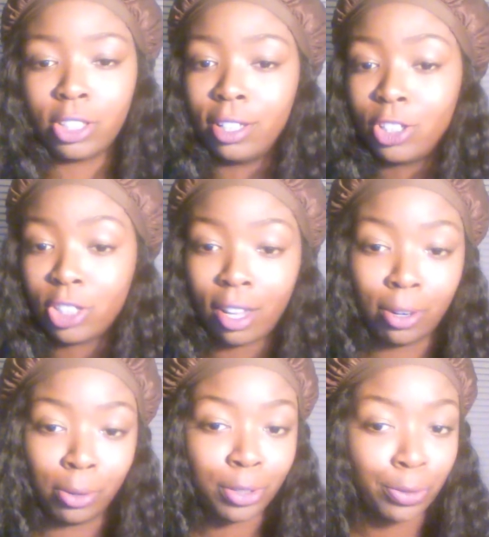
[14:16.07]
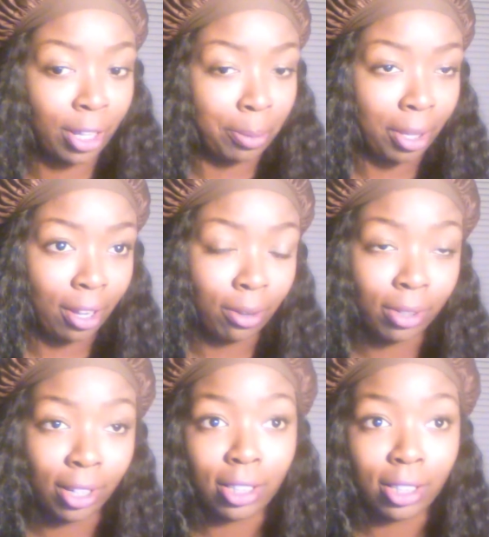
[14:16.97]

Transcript: This shadow is freaking me out. Like,